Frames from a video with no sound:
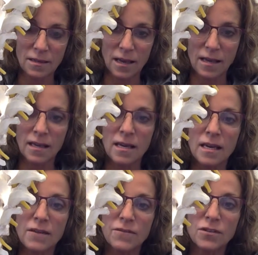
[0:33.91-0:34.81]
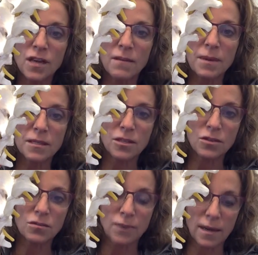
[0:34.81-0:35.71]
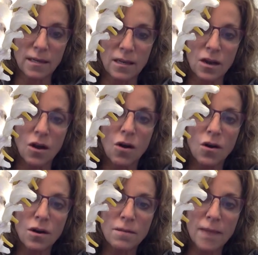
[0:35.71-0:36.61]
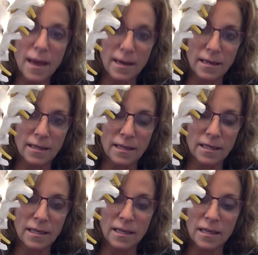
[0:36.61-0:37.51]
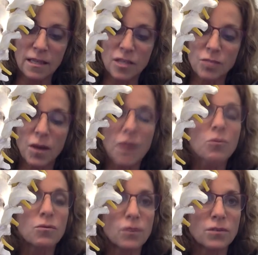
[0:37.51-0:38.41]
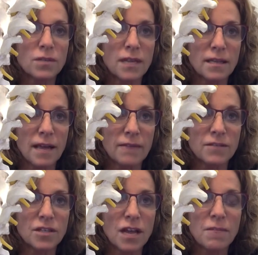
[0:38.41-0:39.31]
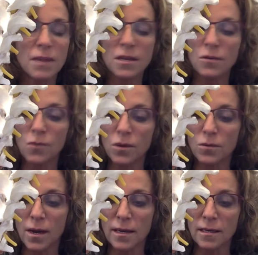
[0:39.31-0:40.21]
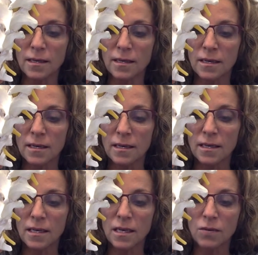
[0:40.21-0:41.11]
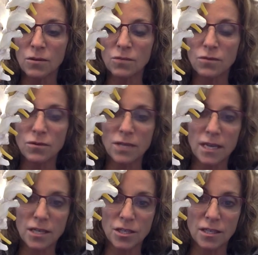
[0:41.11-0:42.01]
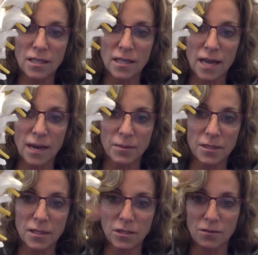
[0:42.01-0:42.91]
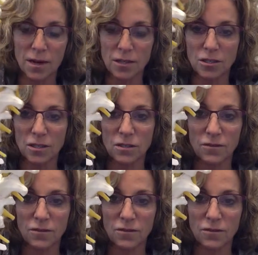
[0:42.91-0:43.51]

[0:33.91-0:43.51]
Okay? If you side bend to the right, automatically the spine will rotate left. Side bending one way equals rotation in the opposite direction.